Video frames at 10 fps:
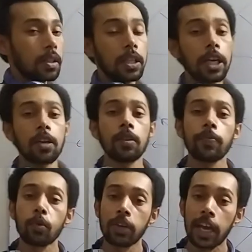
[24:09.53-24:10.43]

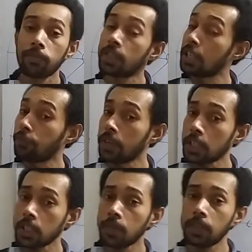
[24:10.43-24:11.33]
Then we have the
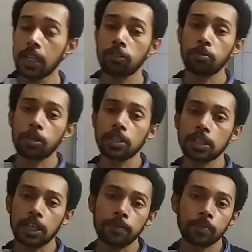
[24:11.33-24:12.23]
definition of the electric
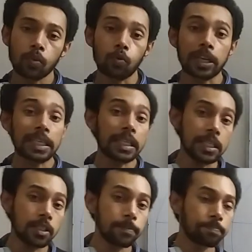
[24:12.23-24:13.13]
potential. What it
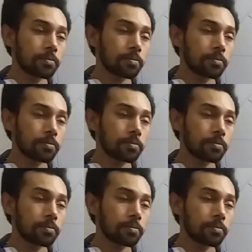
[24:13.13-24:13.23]
is?